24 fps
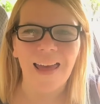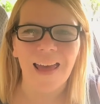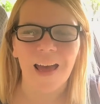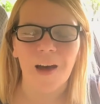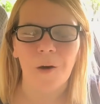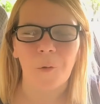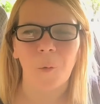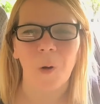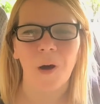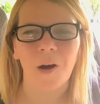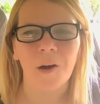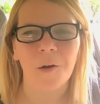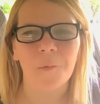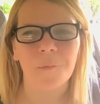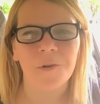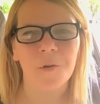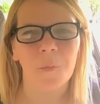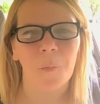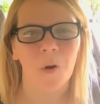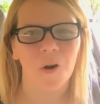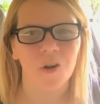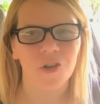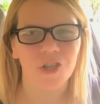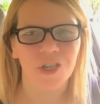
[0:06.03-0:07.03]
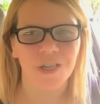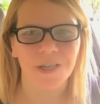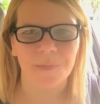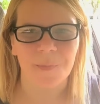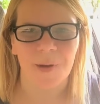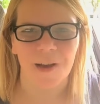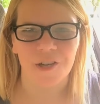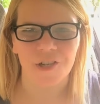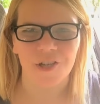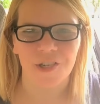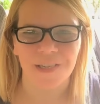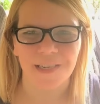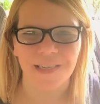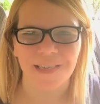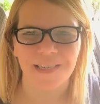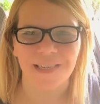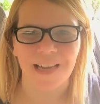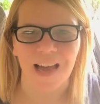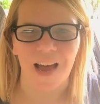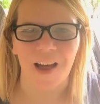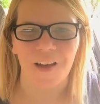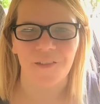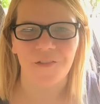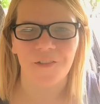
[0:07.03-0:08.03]
and welcome to Marsha's Mush and
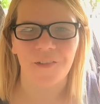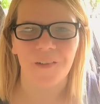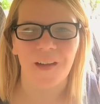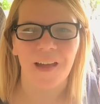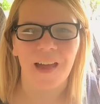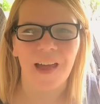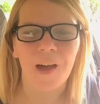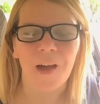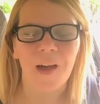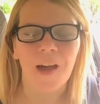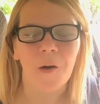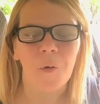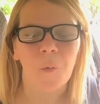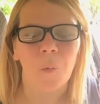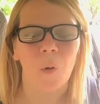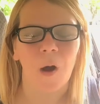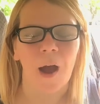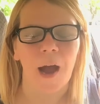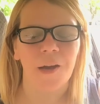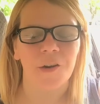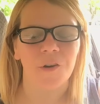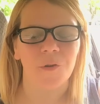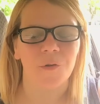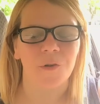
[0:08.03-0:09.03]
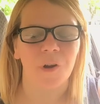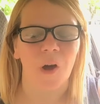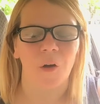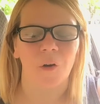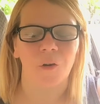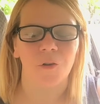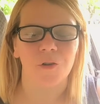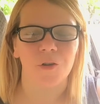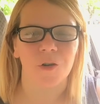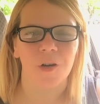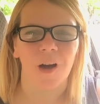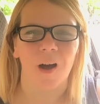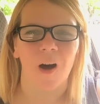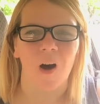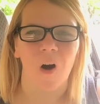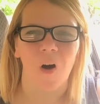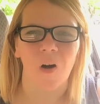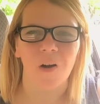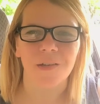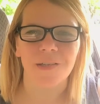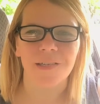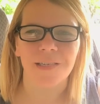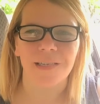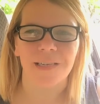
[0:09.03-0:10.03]
Stuff, where I do Dollar Tree
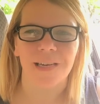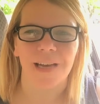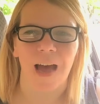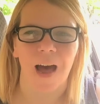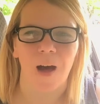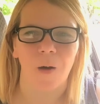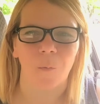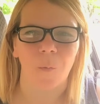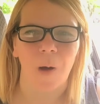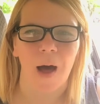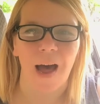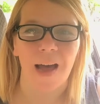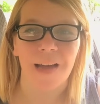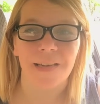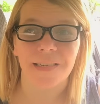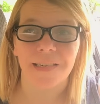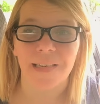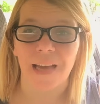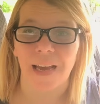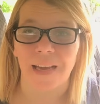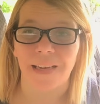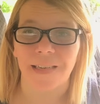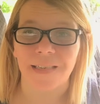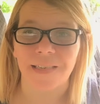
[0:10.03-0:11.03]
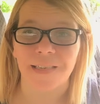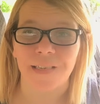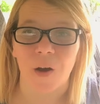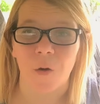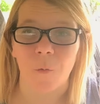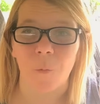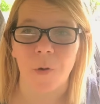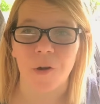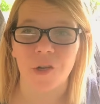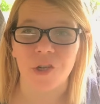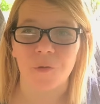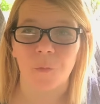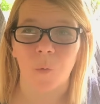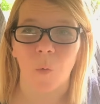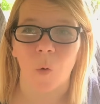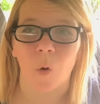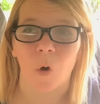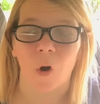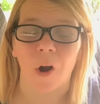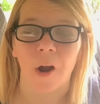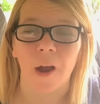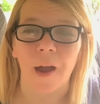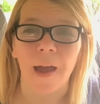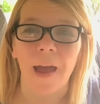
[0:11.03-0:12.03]
hauls, D I Ys, and so much
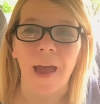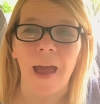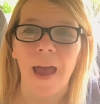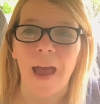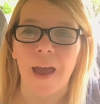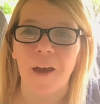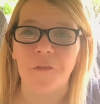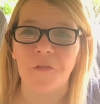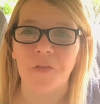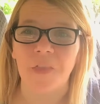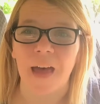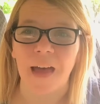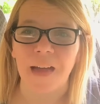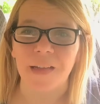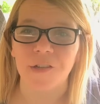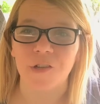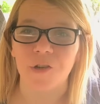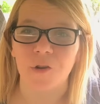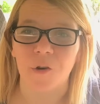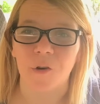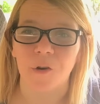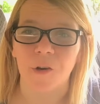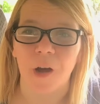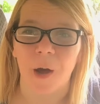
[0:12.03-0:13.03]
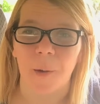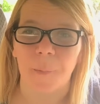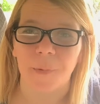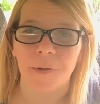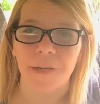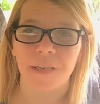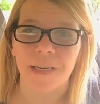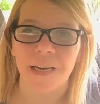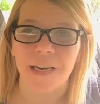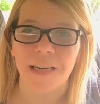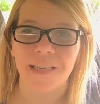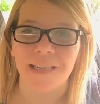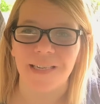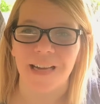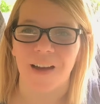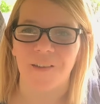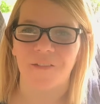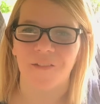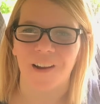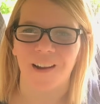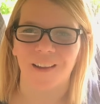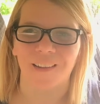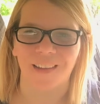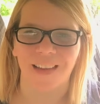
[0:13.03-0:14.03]
more. If that's your cup of tea,
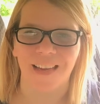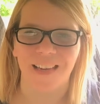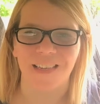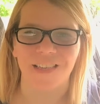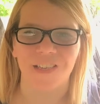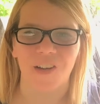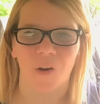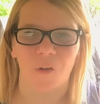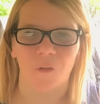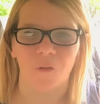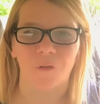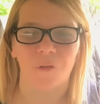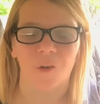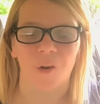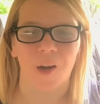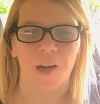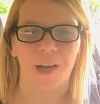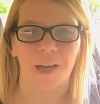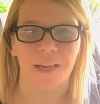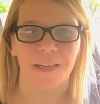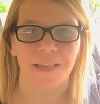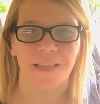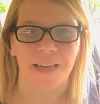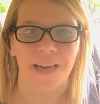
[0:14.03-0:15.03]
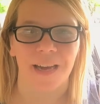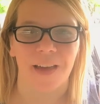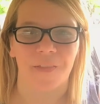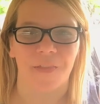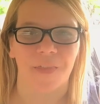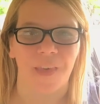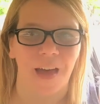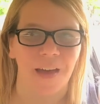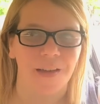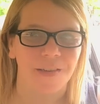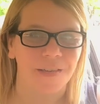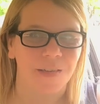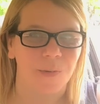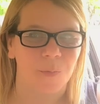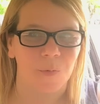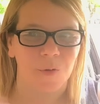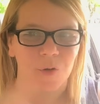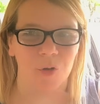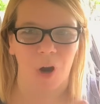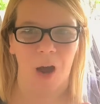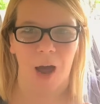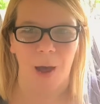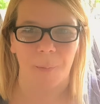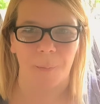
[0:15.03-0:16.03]
definitely don't forget to hit that
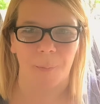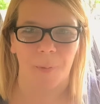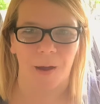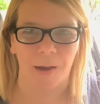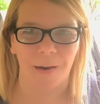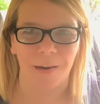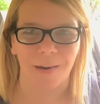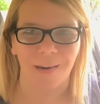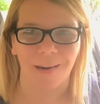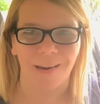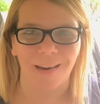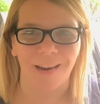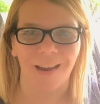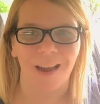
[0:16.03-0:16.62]
subscribe button,